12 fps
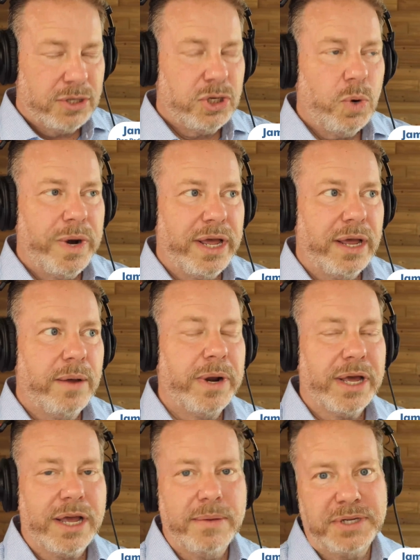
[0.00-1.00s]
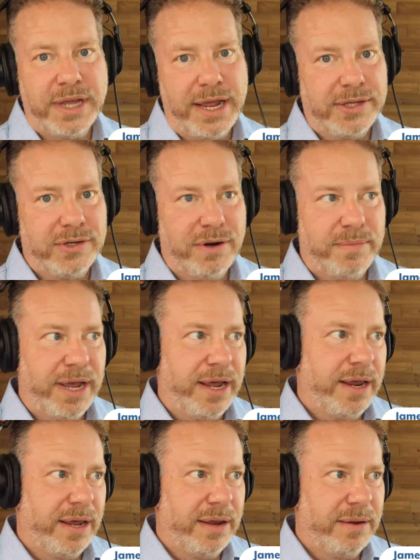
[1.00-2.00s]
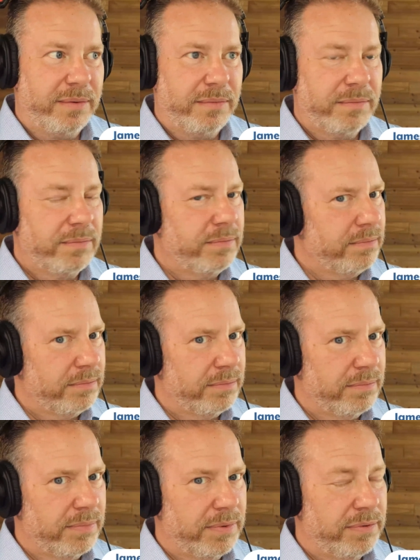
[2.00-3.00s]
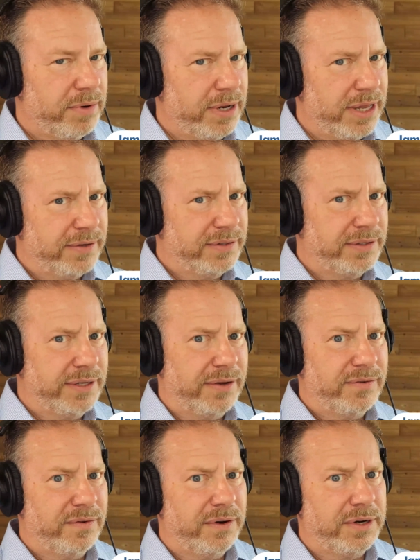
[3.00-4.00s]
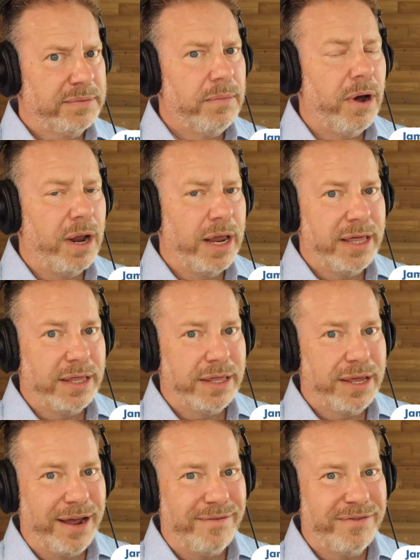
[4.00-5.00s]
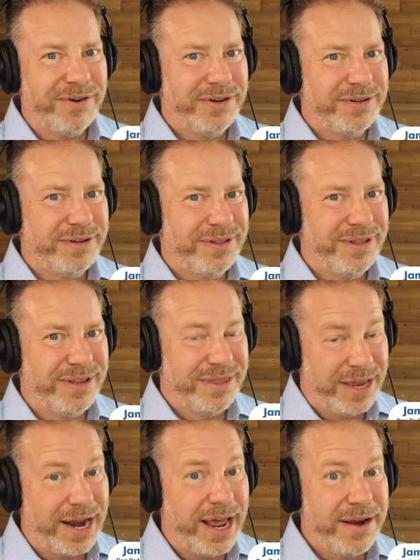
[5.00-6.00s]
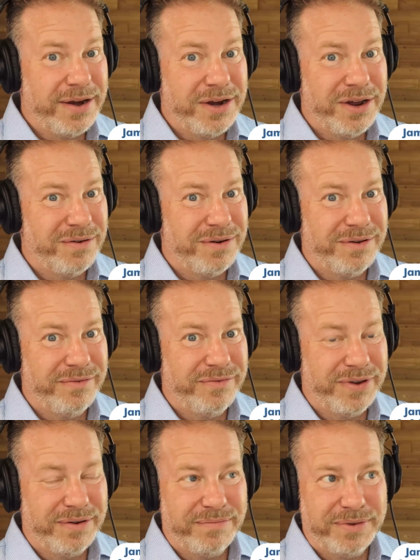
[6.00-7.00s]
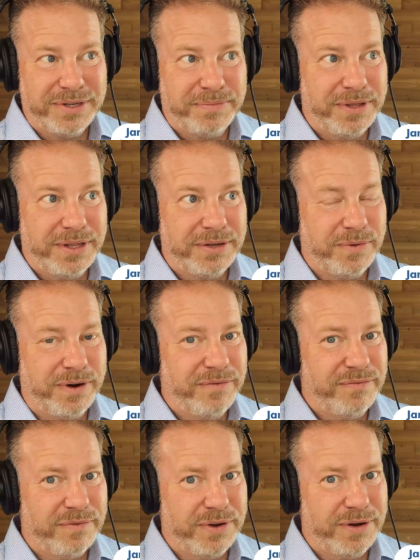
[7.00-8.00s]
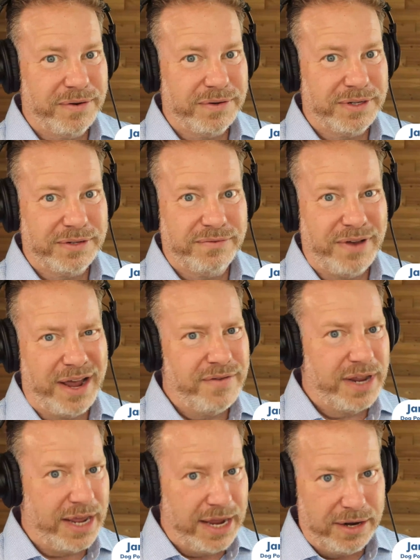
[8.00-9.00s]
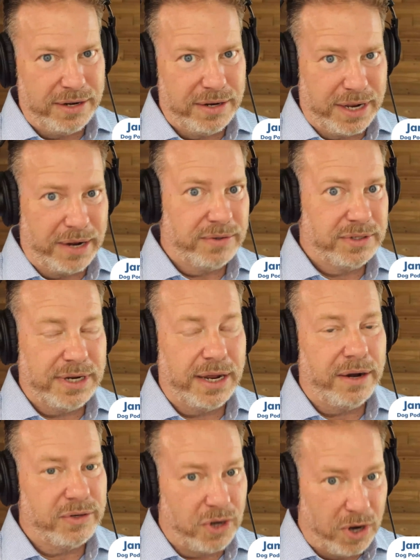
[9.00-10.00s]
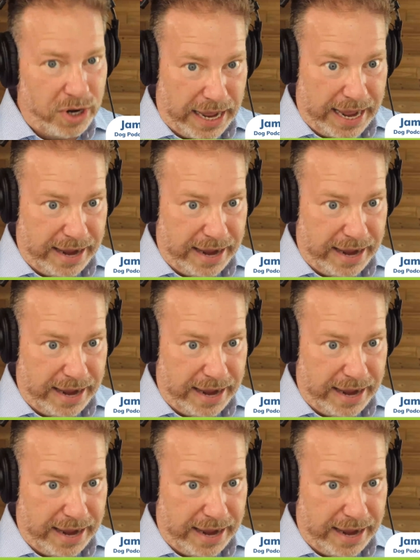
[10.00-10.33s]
So when it comes to cancer, I mean, 3,000 sounds very small. I think the average that I know of, and it's been this way for years, is $5,000 to $8,000 on